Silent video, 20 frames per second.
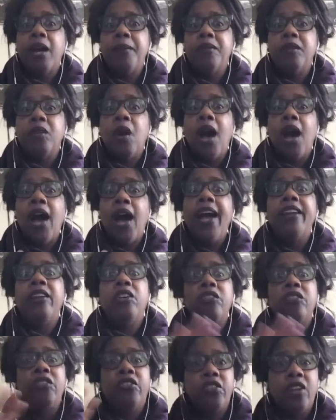so I
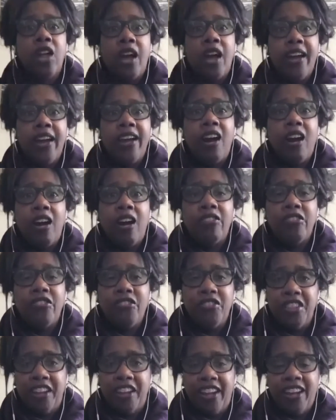don't fly off
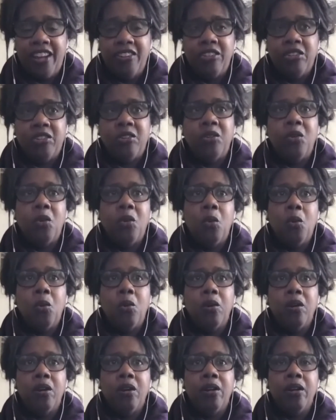the handle
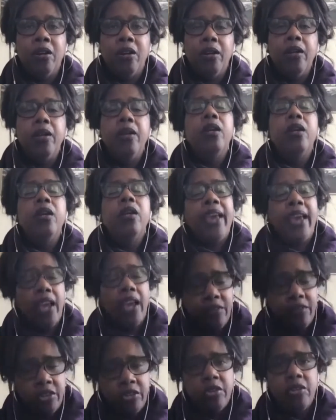or
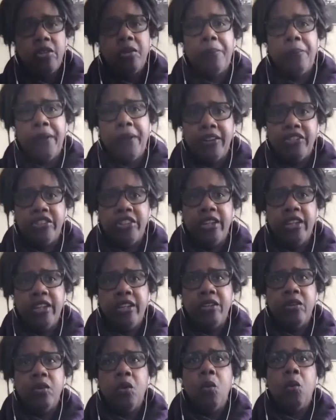cave into
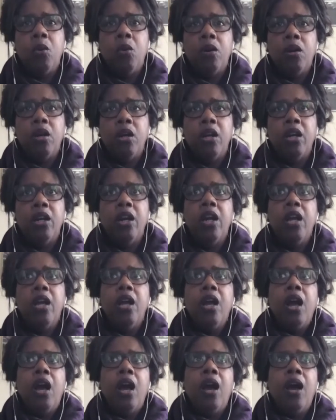depression or
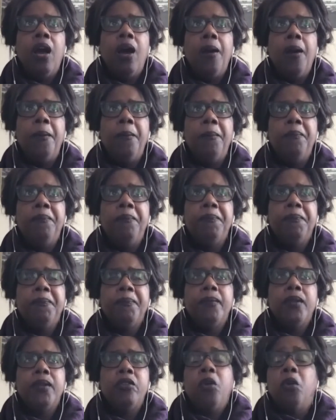
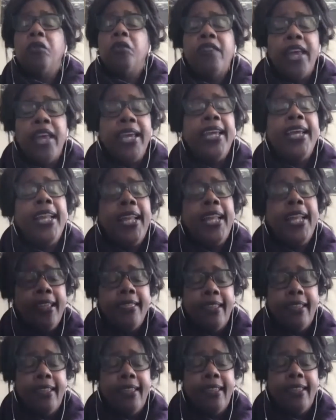don't say
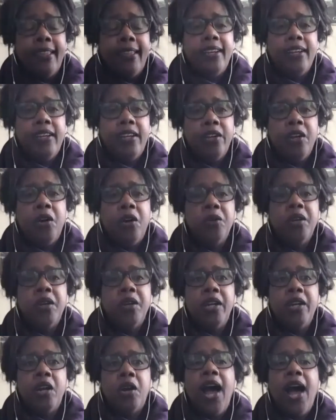anything?
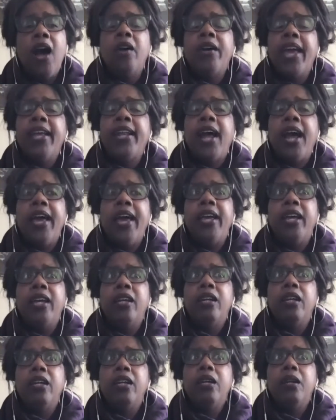How can
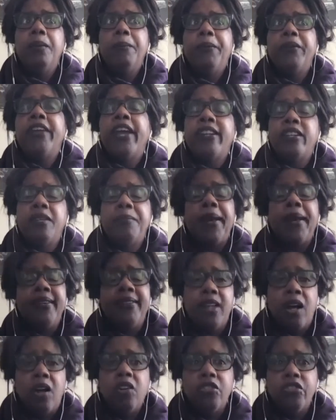I protect
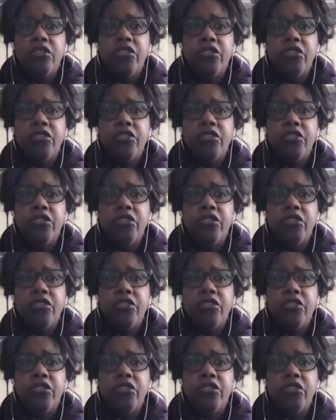myself?